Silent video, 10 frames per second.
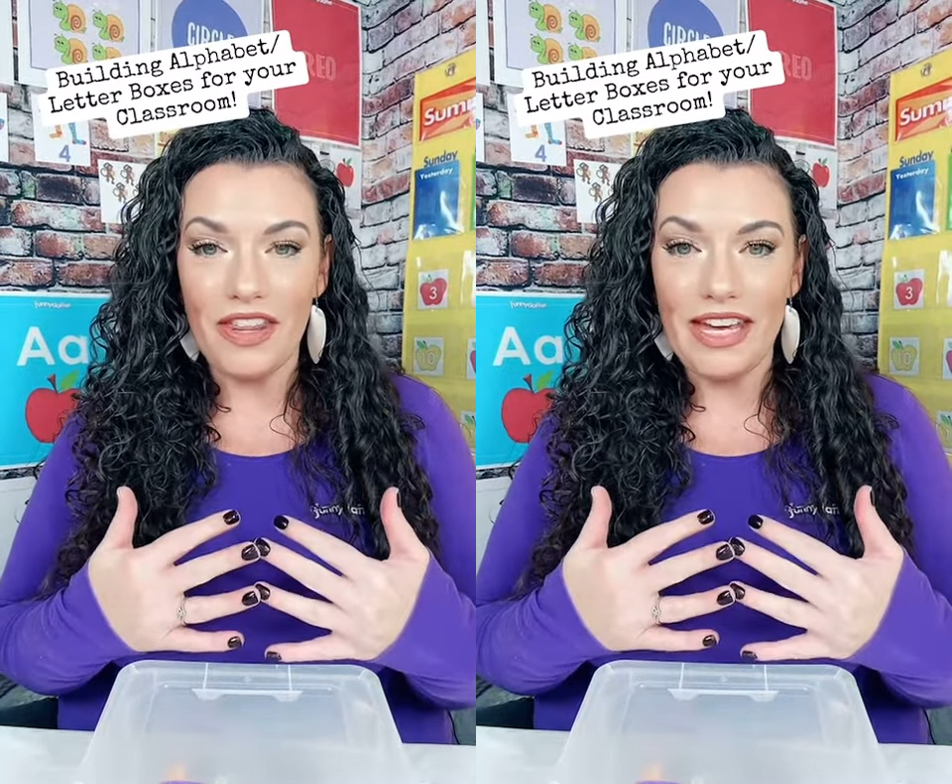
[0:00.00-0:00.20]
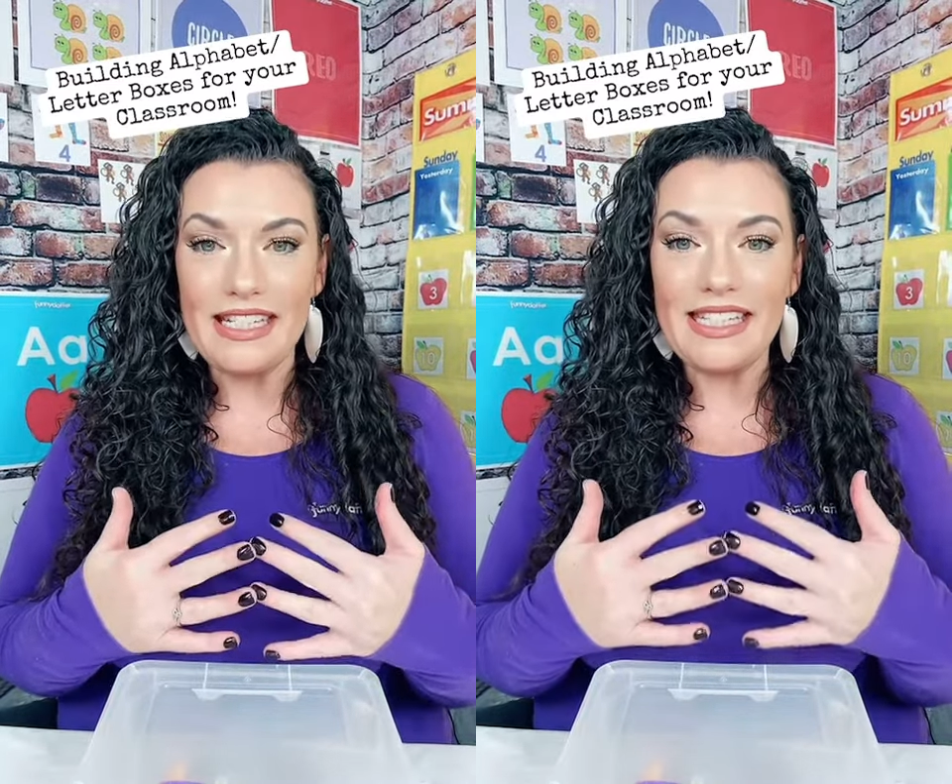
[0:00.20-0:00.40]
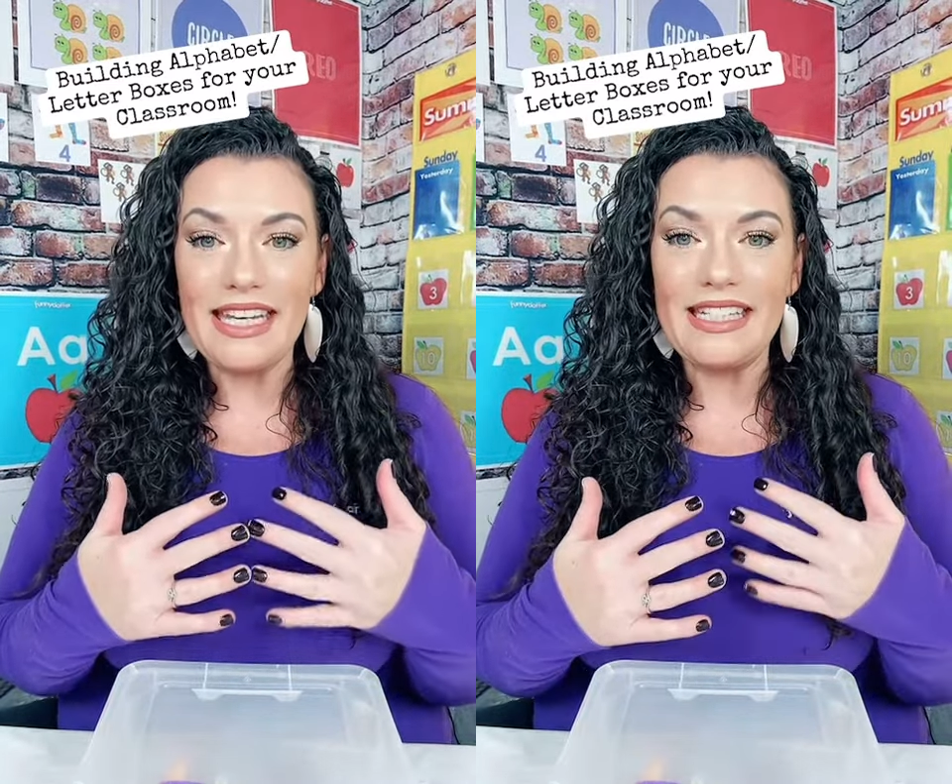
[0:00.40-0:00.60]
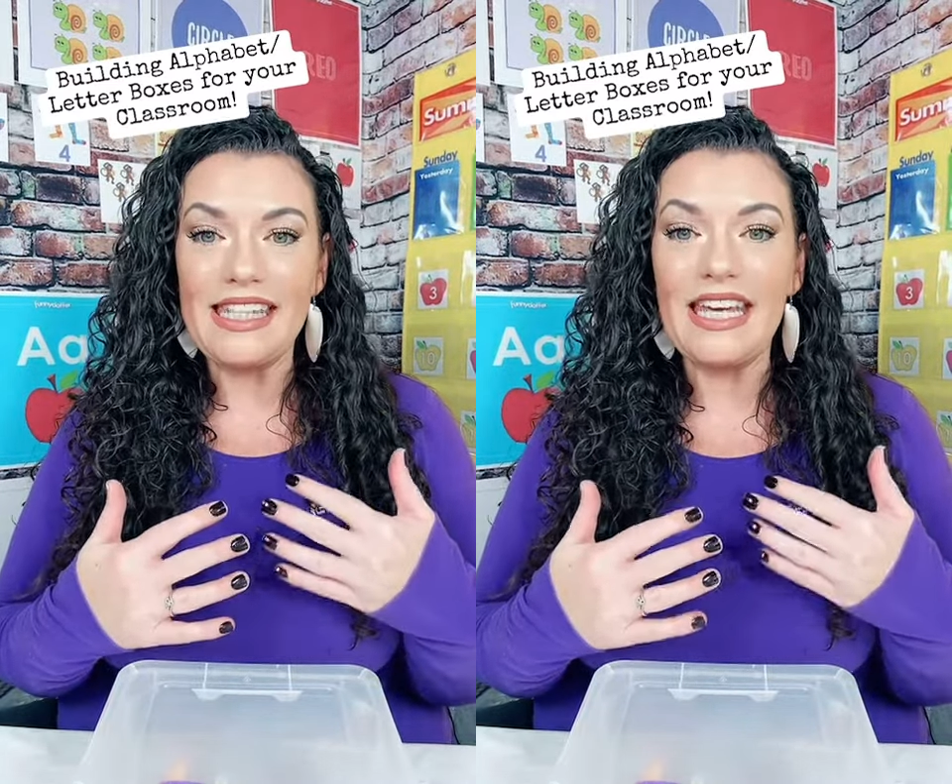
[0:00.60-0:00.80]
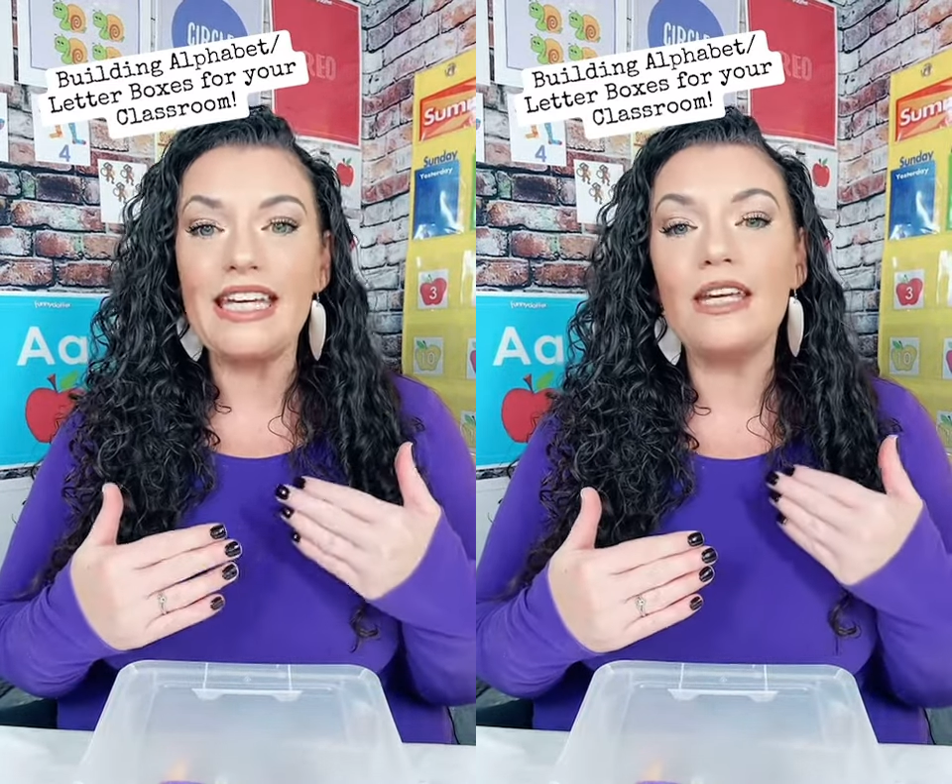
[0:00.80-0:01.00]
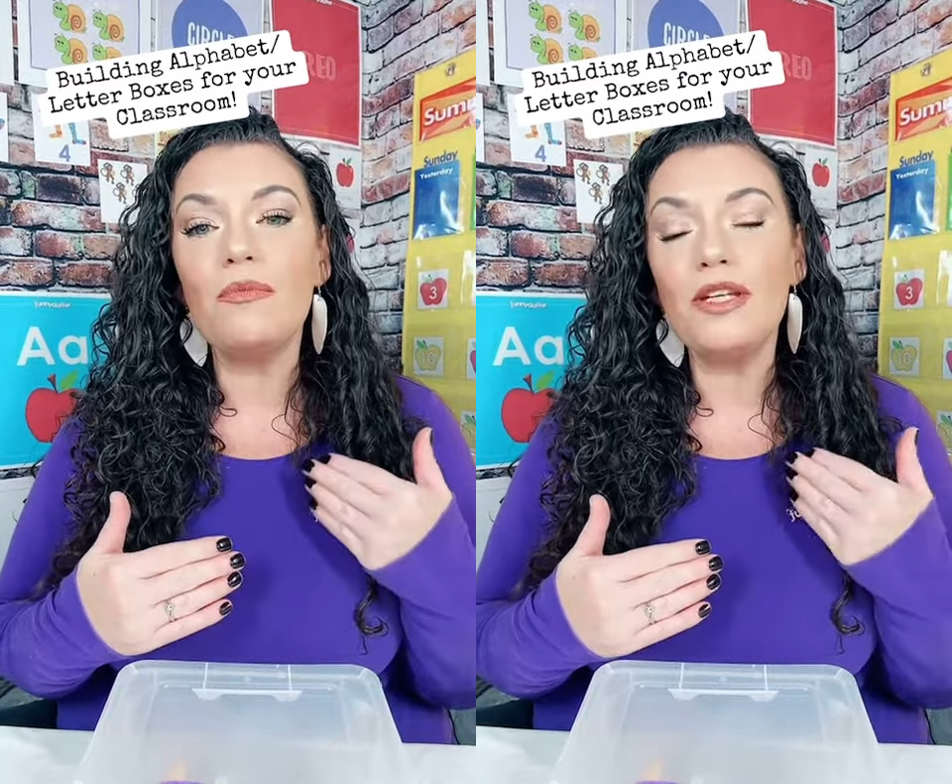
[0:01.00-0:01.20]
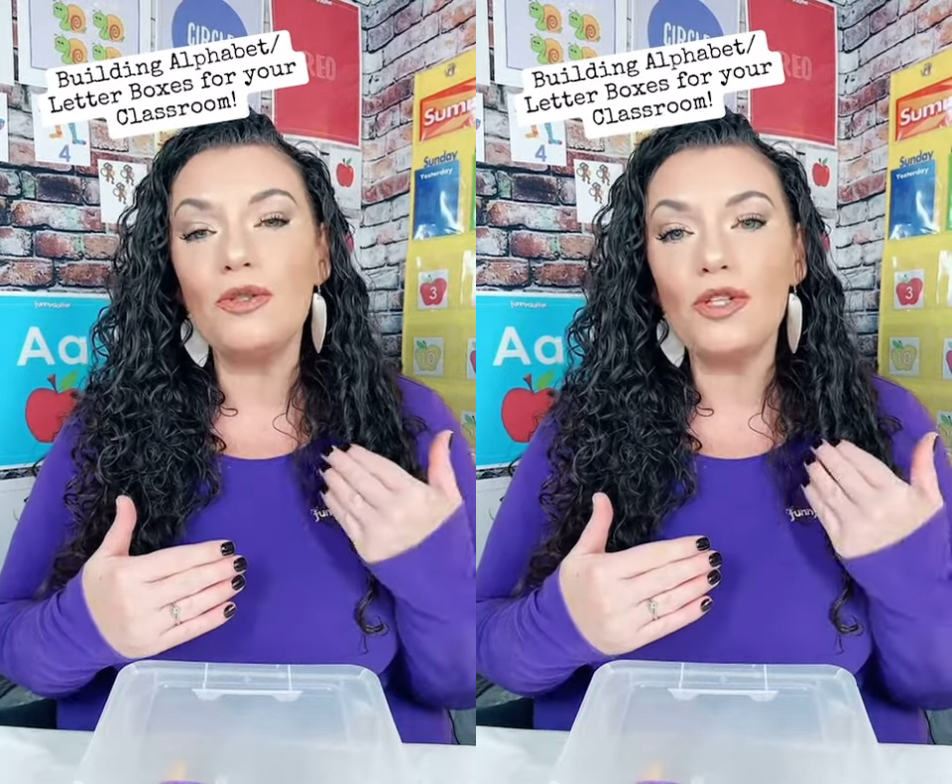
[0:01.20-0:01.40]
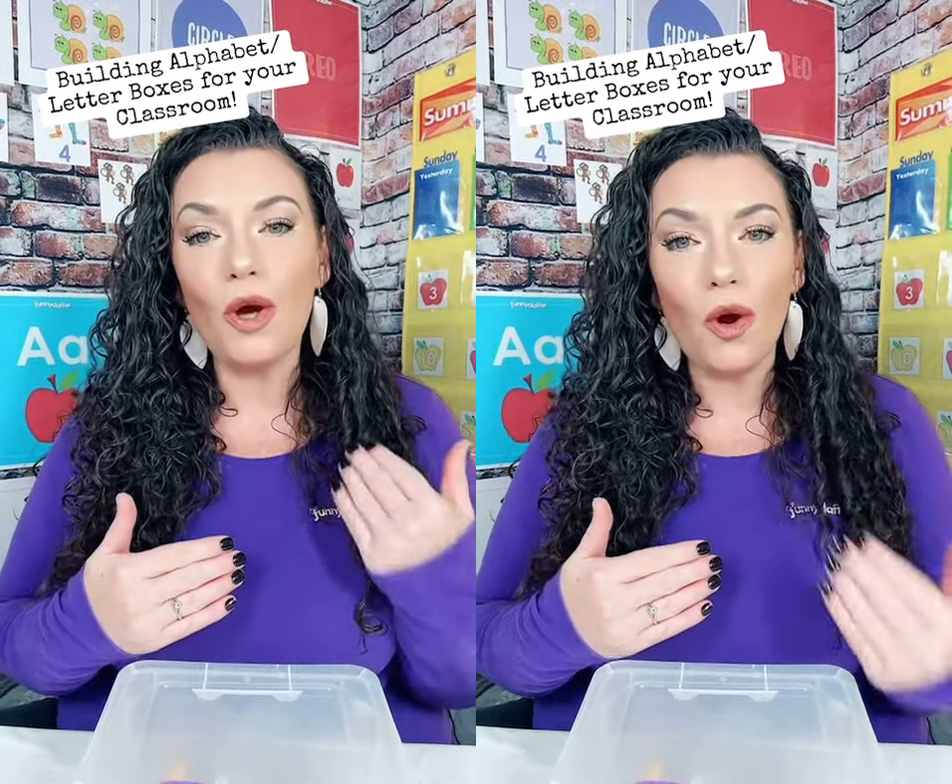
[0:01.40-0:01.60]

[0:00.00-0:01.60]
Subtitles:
this is that it can be used